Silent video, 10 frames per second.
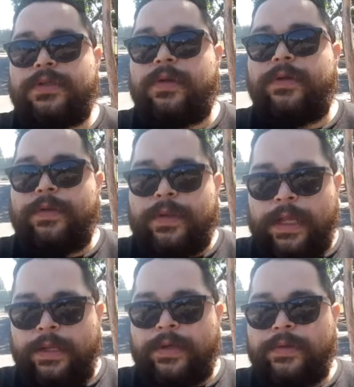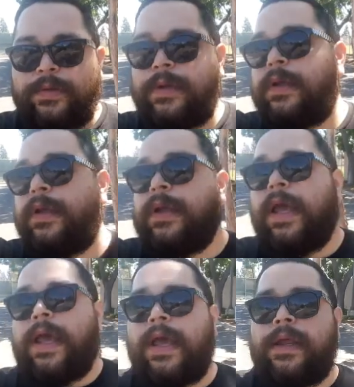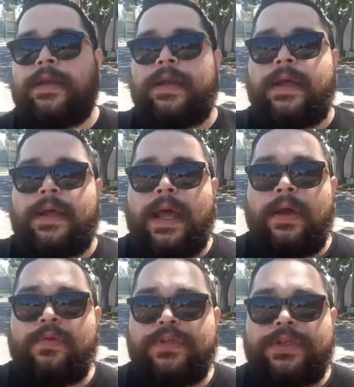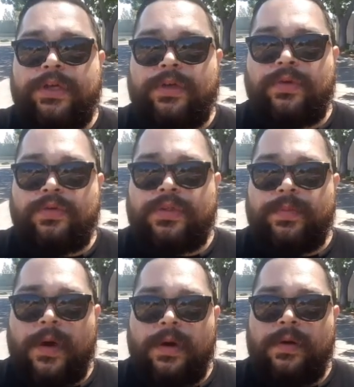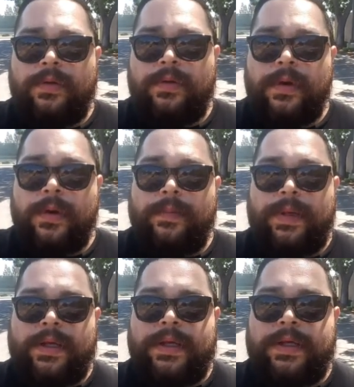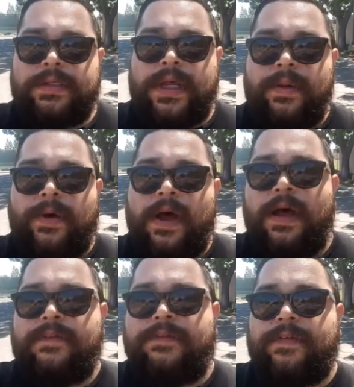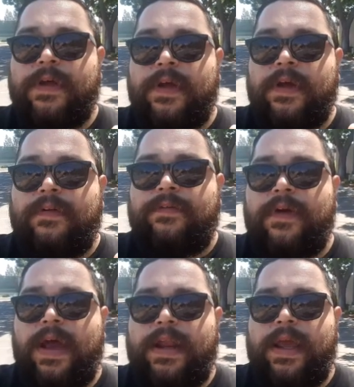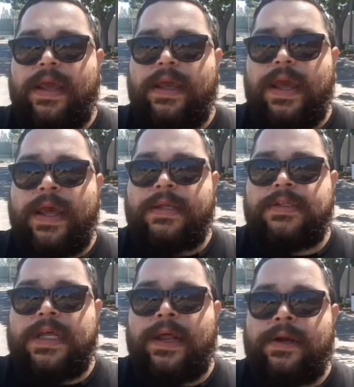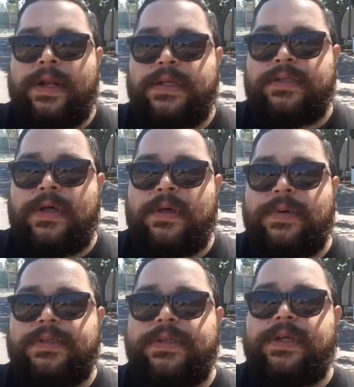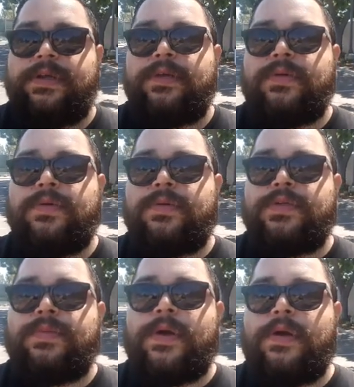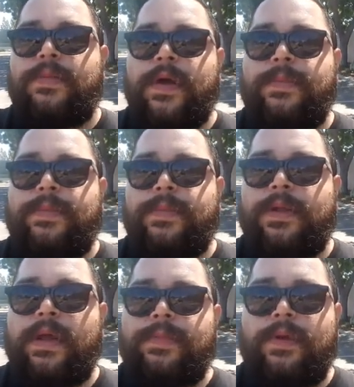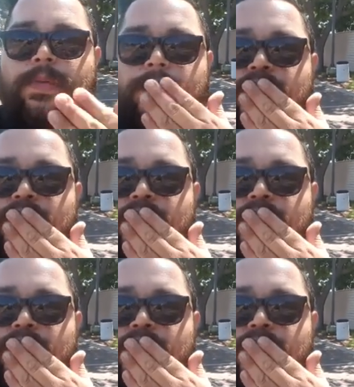So thank you. And uh, I will see you tomorrow because I'm off Friday and Saturday. So I'll be seeing you tomorrow, Mom. Love you.